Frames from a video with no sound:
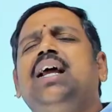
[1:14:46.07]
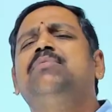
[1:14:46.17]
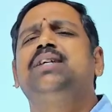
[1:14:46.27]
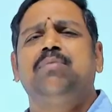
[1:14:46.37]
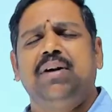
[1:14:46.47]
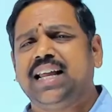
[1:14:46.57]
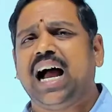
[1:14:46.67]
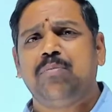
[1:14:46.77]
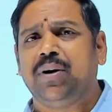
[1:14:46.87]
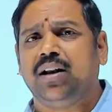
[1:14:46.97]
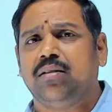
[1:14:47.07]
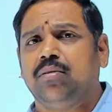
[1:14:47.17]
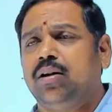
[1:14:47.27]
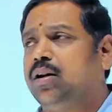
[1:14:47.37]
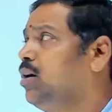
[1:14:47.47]
it might happen.
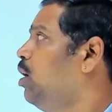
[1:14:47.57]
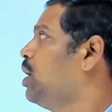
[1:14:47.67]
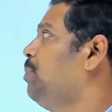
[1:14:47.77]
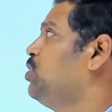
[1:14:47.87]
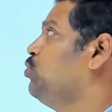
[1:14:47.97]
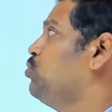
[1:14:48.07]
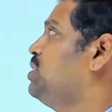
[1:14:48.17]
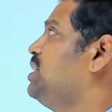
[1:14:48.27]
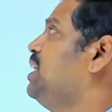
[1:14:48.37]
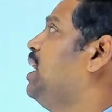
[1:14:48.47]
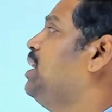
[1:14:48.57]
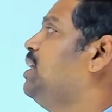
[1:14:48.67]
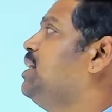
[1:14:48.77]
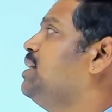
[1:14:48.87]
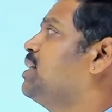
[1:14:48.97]
Okay, but you should say that
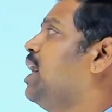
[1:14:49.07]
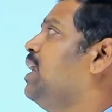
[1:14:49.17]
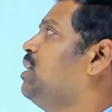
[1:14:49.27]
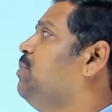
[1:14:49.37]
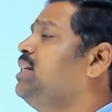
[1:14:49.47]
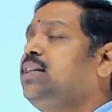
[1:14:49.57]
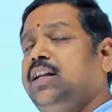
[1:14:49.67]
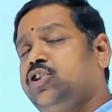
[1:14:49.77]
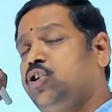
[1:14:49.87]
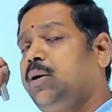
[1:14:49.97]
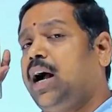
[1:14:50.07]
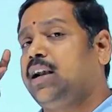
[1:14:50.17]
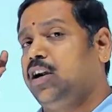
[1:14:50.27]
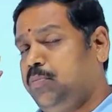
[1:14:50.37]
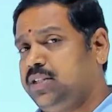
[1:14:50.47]
it is correct means it should
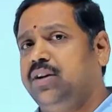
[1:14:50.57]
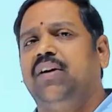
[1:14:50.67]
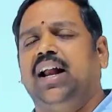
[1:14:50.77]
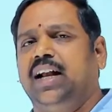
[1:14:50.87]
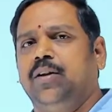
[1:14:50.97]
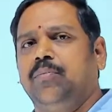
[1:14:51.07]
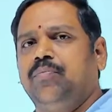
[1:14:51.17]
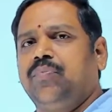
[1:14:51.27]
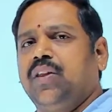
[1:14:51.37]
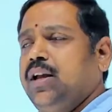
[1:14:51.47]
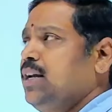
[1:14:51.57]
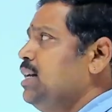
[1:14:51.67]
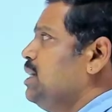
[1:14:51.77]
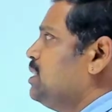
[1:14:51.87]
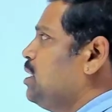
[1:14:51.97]
100% valid.
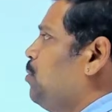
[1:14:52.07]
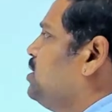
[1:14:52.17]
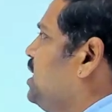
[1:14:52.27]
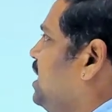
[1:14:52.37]
Suppose India